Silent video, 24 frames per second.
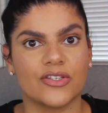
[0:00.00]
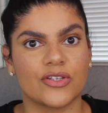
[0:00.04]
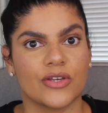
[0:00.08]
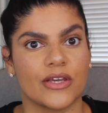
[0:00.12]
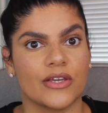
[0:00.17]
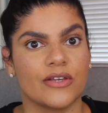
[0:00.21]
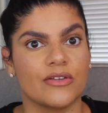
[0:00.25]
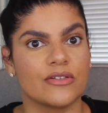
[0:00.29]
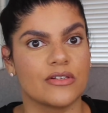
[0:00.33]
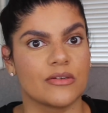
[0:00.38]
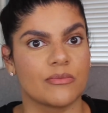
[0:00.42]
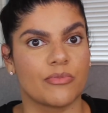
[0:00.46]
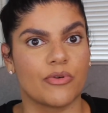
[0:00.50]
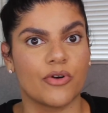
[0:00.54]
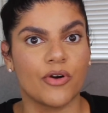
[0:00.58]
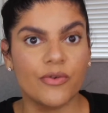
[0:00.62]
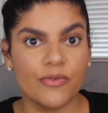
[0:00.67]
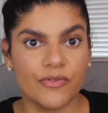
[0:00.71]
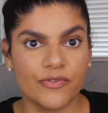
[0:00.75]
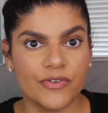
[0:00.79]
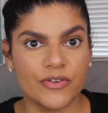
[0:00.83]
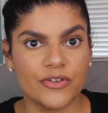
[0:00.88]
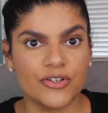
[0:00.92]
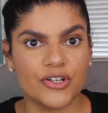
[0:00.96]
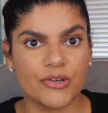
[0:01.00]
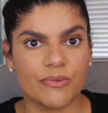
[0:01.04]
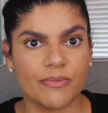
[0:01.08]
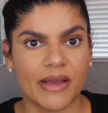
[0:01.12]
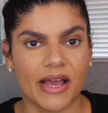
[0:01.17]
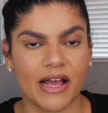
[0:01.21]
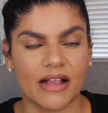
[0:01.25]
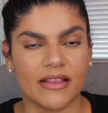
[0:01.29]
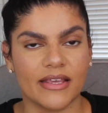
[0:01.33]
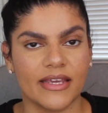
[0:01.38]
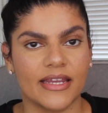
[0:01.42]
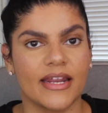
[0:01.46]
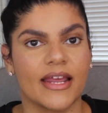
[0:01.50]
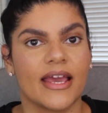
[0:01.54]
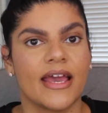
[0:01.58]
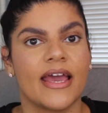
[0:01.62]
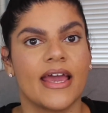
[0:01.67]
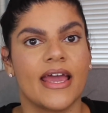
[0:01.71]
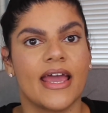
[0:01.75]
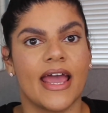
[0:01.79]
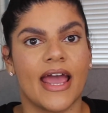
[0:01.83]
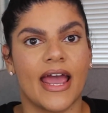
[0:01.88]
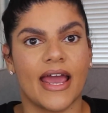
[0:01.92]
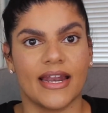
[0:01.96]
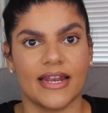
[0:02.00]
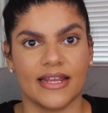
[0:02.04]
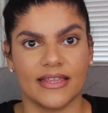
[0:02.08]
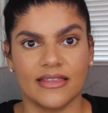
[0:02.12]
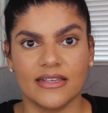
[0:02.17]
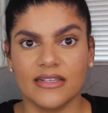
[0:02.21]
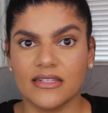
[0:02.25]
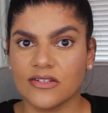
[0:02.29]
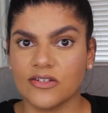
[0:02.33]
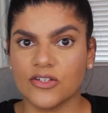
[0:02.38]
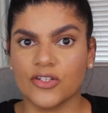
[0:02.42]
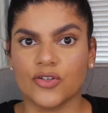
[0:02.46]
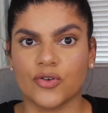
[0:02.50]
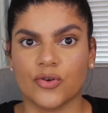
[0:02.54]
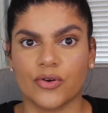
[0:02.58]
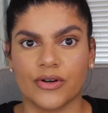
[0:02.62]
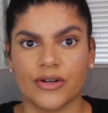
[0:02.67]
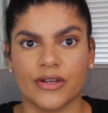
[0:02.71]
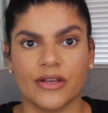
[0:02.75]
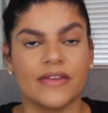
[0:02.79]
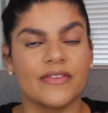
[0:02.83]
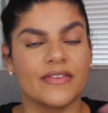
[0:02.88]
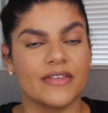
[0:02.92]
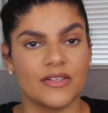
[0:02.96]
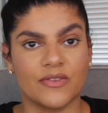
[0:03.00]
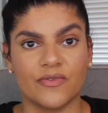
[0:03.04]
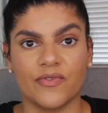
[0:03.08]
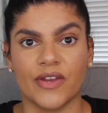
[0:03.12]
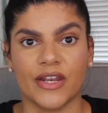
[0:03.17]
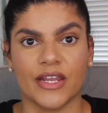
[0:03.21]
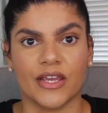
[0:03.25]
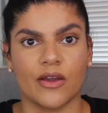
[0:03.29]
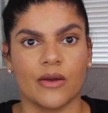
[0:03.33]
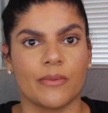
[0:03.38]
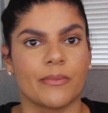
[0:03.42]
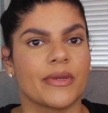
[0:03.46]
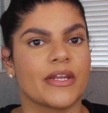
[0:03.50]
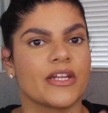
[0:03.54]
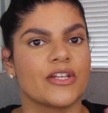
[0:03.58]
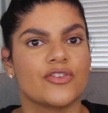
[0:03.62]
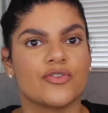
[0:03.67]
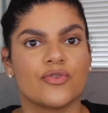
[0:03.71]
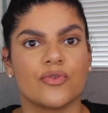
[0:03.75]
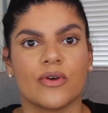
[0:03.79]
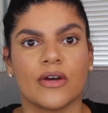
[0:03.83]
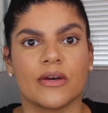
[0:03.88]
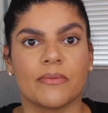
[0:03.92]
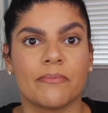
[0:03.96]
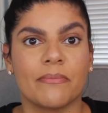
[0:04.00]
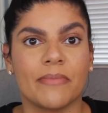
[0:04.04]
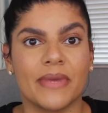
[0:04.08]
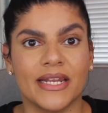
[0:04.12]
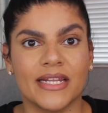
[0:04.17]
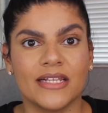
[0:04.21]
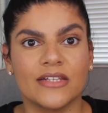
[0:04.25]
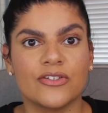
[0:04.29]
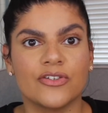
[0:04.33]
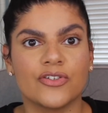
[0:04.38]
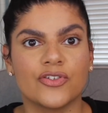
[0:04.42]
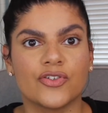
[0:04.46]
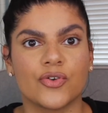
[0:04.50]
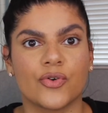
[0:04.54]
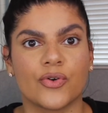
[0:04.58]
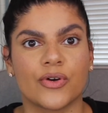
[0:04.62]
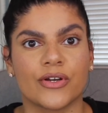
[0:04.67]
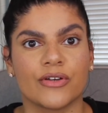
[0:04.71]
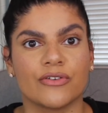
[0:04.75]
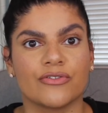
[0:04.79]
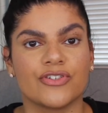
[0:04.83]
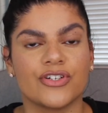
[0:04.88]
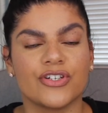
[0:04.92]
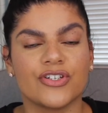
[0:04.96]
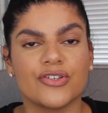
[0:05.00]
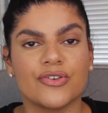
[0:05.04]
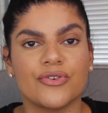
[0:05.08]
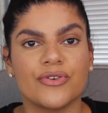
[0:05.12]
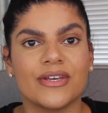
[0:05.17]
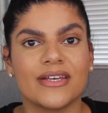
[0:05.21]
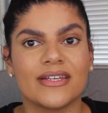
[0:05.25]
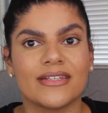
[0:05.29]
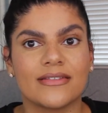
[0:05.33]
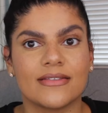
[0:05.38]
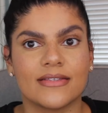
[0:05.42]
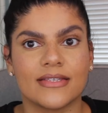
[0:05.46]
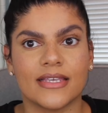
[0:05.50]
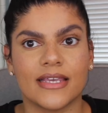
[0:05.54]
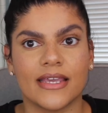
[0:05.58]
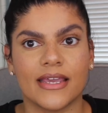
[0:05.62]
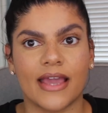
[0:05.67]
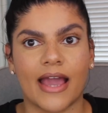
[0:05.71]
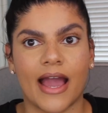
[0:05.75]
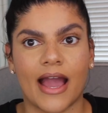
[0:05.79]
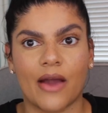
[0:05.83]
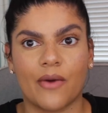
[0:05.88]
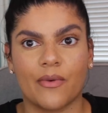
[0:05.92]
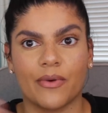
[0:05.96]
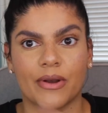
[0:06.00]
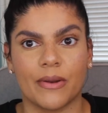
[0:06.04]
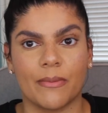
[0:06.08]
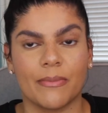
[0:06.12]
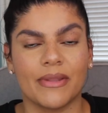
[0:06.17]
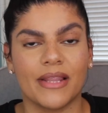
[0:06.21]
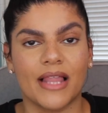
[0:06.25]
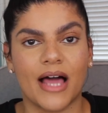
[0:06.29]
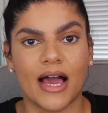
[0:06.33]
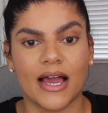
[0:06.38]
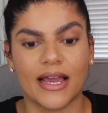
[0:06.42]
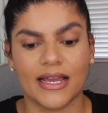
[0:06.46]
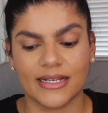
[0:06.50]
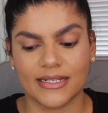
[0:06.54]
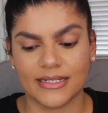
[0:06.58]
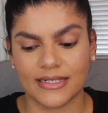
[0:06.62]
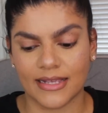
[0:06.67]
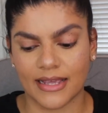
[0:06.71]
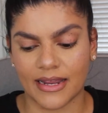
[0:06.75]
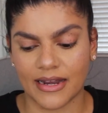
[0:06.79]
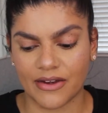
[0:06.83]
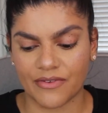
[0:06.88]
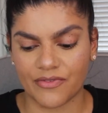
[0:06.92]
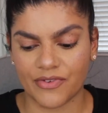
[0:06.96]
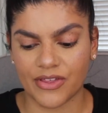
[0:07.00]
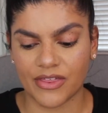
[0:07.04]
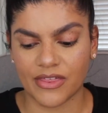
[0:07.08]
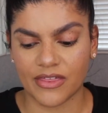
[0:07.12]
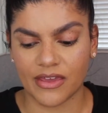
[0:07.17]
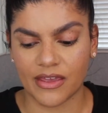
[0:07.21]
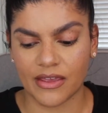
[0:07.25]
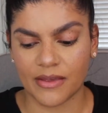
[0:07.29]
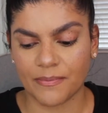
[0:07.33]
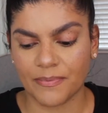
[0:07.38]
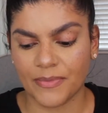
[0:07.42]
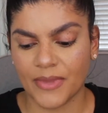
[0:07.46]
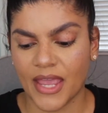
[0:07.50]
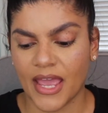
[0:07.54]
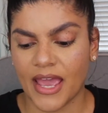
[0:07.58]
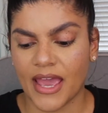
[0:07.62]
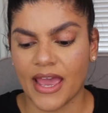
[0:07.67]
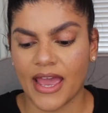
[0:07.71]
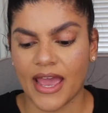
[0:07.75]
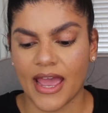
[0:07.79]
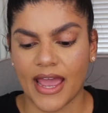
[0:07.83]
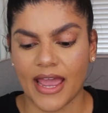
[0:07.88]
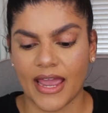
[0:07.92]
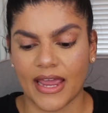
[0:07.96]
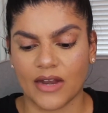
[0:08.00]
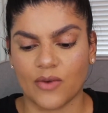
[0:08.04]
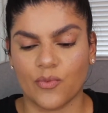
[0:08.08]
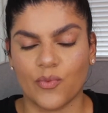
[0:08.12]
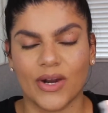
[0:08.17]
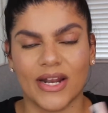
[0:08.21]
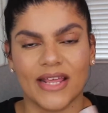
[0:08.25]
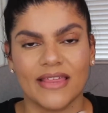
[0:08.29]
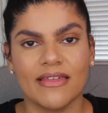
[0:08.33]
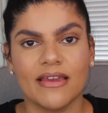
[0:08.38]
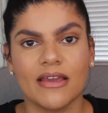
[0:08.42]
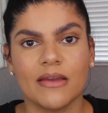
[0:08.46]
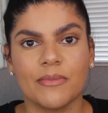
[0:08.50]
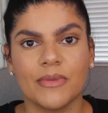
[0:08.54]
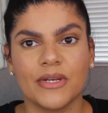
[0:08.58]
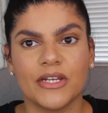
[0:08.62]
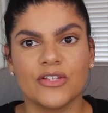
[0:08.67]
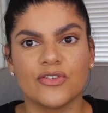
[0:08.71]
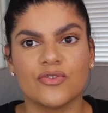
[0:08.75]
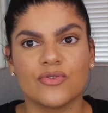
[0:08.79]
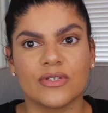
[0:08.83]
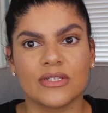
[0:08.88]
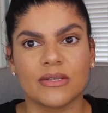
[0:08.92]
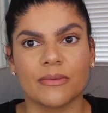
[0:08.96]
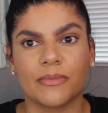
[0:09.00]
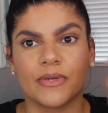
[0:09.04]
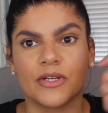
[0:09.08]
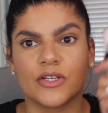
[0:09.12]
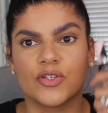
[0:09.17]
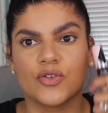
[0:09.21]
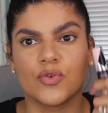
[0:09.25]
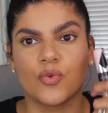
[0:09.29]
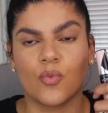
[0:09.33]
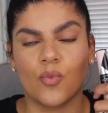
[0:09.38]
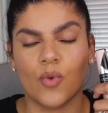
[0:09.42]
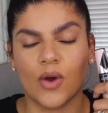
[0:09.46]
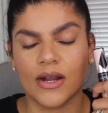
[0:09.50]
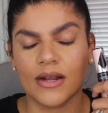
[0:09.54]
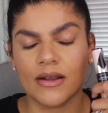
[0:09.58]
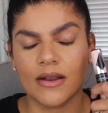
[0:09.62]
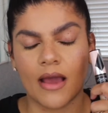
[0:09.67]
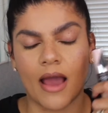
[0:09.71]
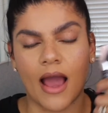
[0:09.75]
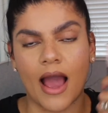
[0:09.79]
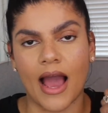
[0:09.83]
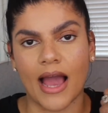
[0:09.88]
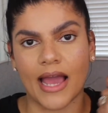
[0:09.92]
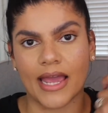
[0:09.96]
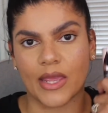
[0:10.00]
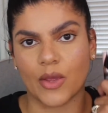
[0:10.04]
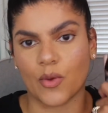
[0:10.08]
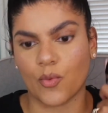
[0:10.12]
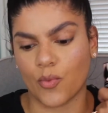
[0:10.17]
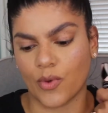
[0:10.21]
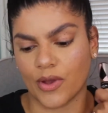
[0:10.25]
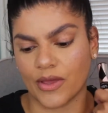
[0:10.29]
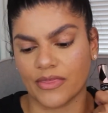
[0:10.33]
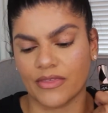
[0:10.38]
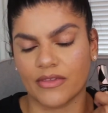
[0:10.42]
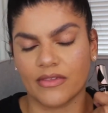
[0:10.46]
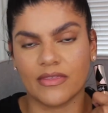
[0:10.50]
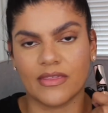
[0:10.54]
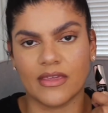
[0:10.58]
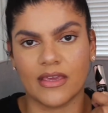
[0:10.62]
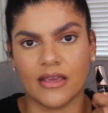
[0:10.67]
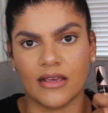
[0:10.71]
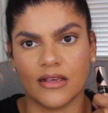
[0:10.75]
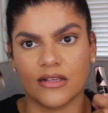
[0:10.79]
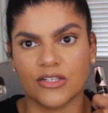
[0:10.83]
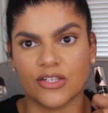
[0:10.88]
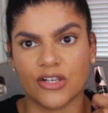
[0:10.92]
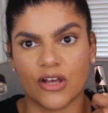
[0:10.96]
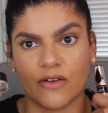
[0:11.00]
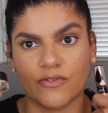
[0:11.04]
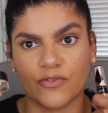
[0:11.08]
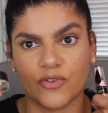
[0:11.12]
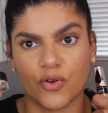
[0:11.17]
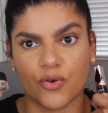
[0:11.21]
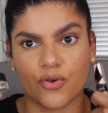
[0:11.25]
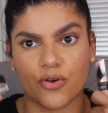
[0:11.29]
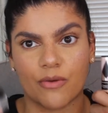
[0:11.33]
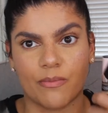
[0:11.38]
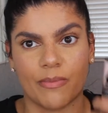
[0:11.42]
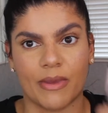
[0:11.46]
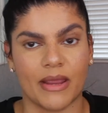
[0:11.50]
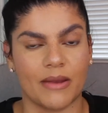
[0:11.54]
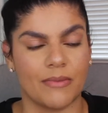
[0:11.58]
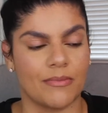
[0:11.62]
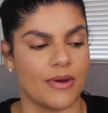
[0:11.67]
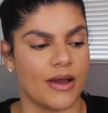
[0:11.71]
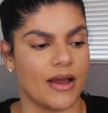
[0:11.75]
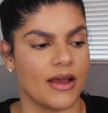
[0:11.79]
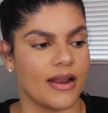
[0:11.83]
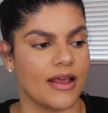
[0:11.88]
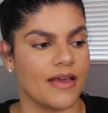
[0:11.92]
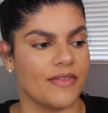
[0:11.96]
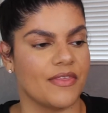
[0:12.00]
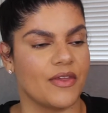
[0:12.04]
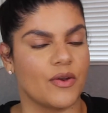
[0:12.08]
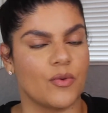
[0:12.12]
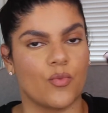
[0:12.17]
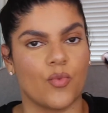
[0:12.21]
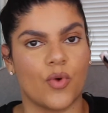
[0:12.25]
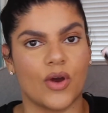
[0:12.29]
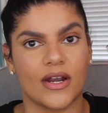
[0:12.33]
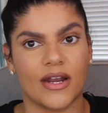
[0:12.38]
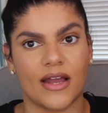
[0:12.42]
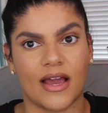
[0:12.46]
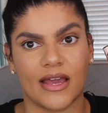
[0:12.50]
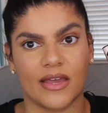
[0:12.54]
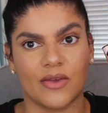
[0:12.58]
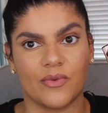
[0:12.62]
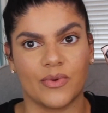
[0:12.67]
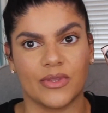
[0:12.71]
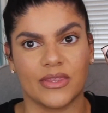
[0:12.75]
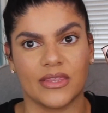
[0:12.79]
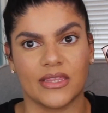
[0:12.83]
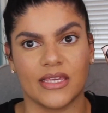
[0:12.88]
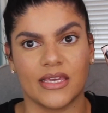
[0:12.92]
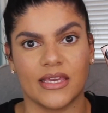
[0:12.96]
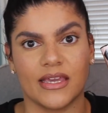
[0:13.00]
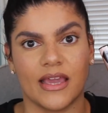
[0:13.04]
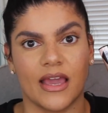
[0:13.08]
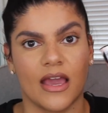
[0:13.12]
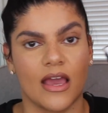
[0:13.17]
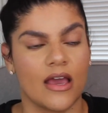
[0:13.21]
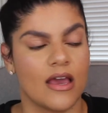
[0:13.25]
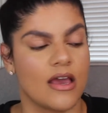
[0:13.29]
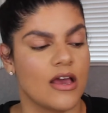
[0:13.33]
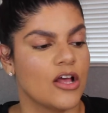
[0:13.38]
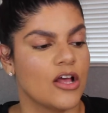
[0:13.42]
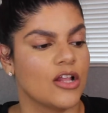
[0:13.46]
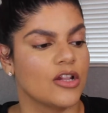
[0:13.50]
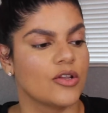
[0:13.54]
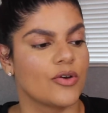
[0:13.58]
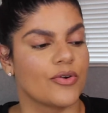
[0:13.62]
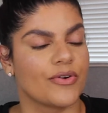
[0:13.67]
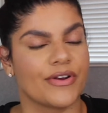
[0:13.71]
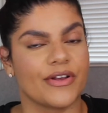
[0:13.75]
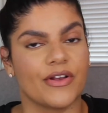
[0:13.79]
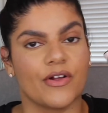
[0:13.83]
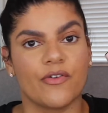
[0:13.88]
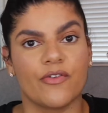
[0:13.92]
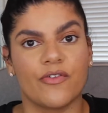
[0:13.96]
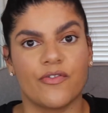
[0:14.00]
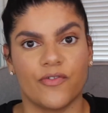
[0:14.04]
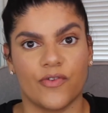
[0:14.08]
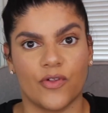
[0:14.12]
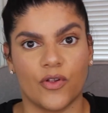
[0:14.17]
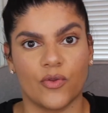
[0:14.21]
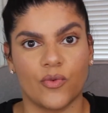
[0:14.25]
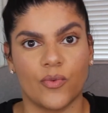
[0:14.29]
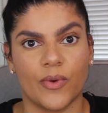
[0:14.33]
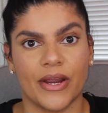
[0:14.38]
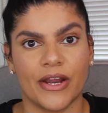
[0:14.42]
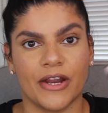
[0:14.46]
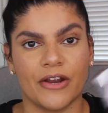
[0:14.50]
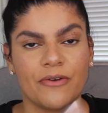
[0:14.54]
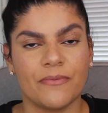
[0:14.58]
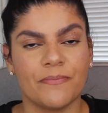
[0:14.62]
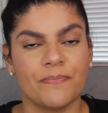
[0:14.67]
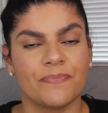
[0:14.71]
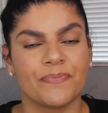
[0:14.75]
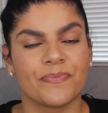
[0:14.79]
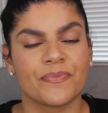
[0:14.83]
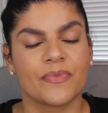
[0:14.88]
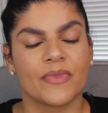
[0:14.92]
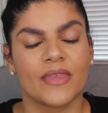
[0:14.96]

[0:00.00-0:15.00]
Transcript: So I use the Profusion palette, and in this video I'm going to do a mini tutorial just so you can see how it applies and everything. And what I think I'm going to do is I'm going to do one eye with the soft ochre paint pot and then one eye with the L'Oreal Full Wear.